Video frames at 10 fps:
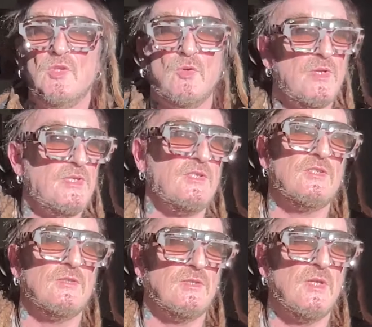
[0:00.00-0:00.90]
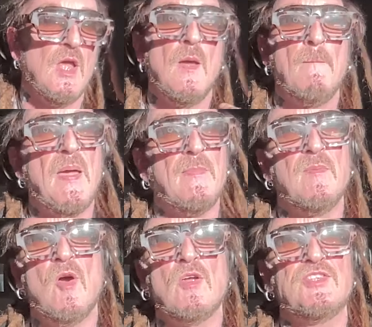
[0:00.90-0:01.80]
No, it doesn't.
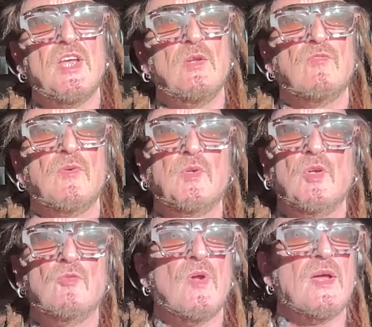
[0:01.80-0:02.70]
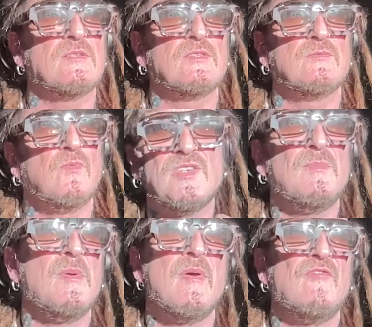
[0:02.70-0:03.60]
Pepe Marcello from Guitarists,
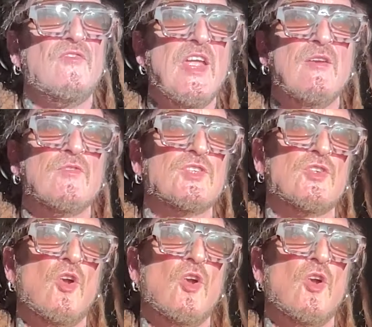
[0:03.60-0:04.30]
possibly my favourite